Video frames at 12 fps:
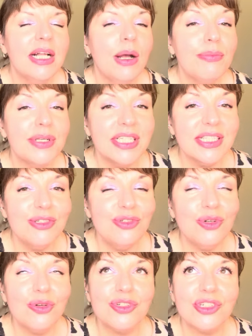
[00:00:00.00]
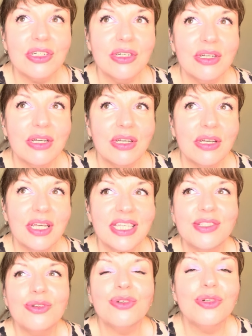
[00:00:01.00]
but it's not
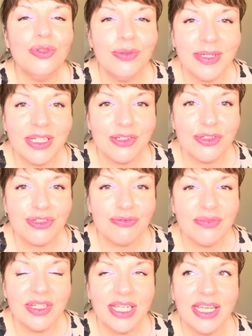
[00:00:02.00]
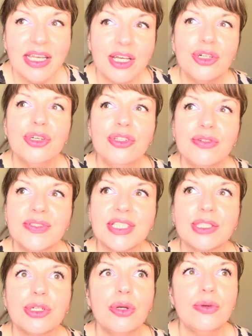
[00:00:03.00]
a gourmand, really. It could have
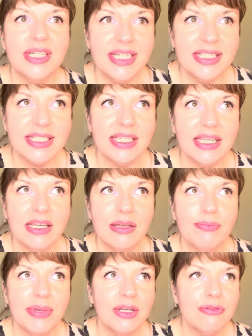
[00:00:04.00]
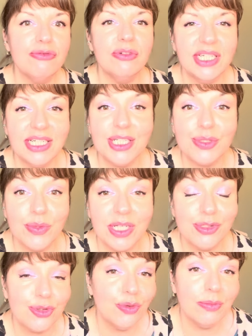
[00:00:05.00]
so easily been a really
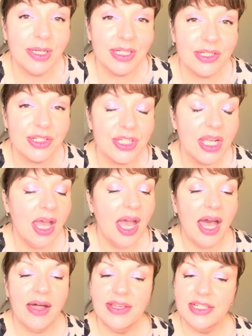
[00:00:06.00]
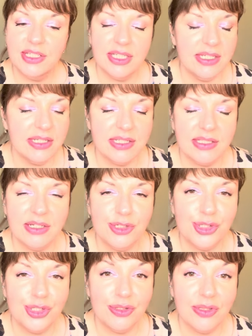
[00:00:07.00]
sweet gourmand, and they didn't decide
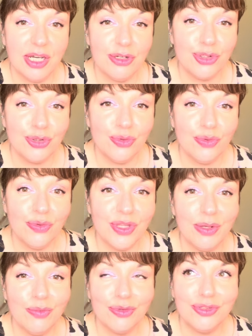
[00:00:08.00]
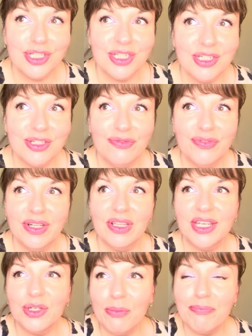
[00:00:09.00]
to do that at all. They wanted it to feel
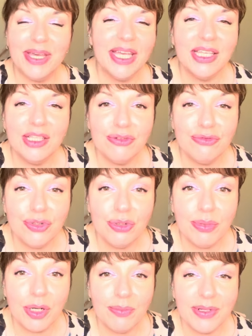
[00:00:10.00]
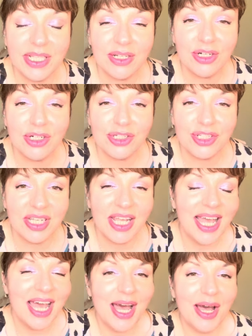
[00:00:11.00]
like you're picking the rhubarb in the garden,
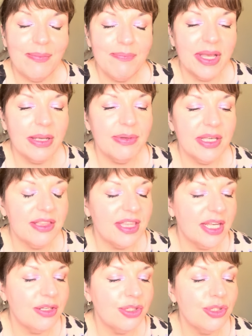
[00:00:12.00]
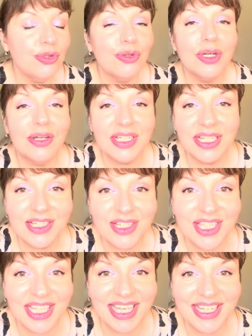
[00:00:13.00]
and maybe then you're going
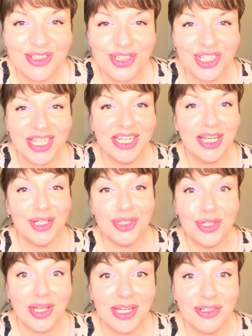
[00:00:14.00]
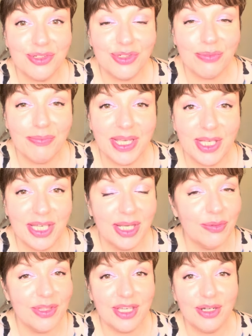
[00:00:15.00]
into the kitchen and you're
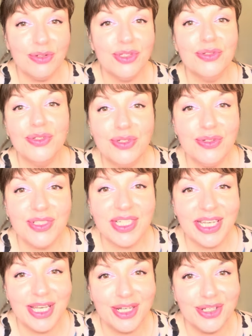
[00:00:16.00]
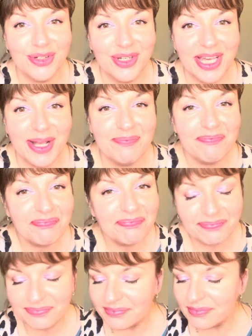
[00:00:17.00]
baking with it, or you're using it in cooking.
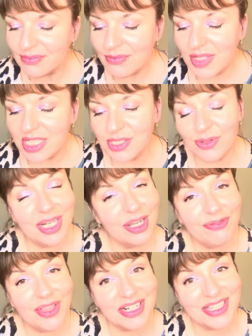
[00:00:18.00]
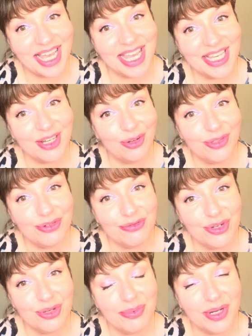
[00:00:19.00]
So I love that take on the
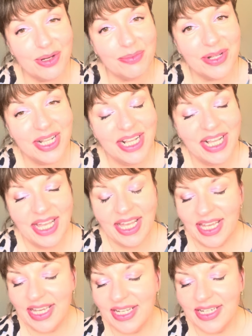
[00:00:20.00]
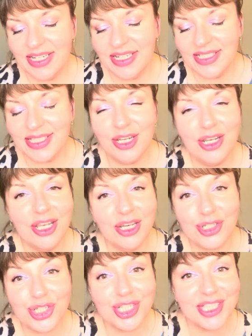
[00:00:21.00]
rhubarb. It is
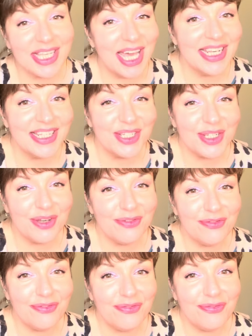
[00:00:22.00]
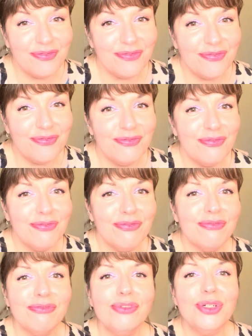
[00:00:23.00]
luscious and
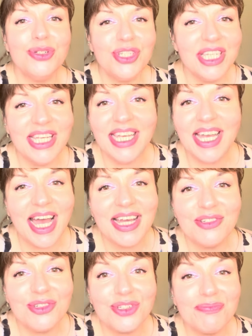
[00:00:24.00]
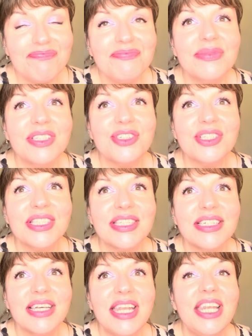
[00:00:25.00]
fruity and just
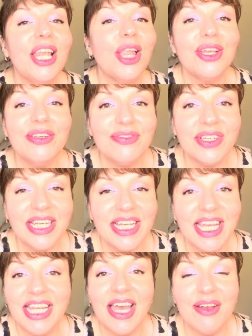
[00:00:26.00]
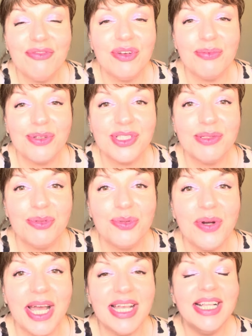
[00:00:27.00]
enlivening in every possible
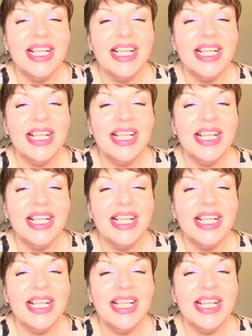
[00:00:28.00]
way,